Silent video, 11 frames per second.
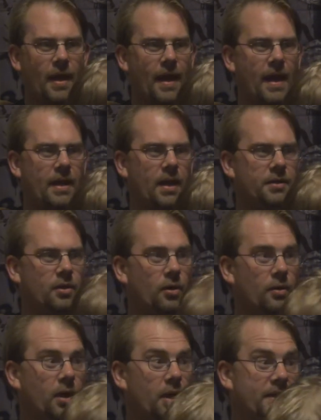and you
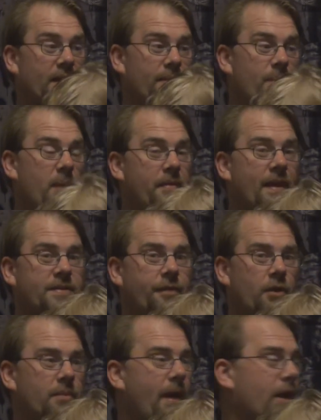know again maybe that's
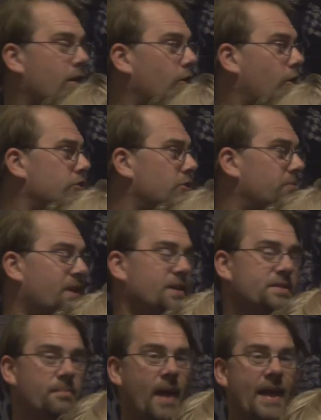falling back on hershel
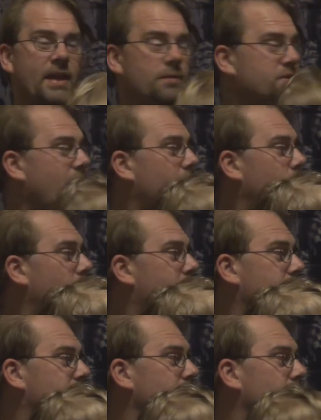because maggie was kind of with
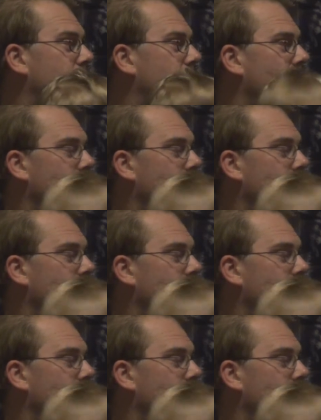him too